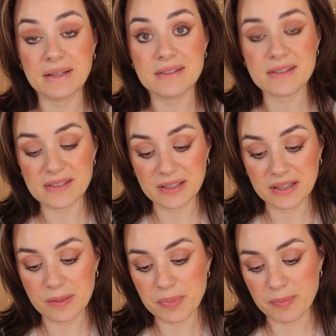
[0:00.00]
And this is a
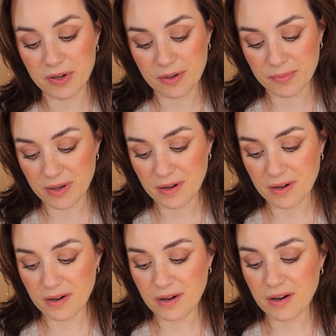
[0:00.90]
lip balm.
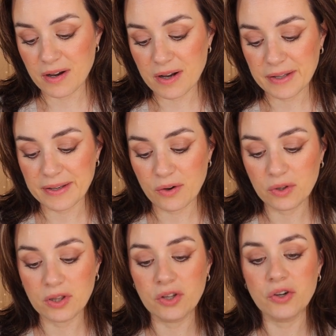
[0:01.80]
Now
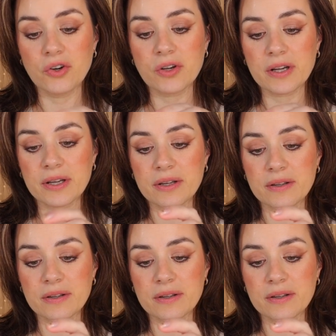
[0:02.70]
look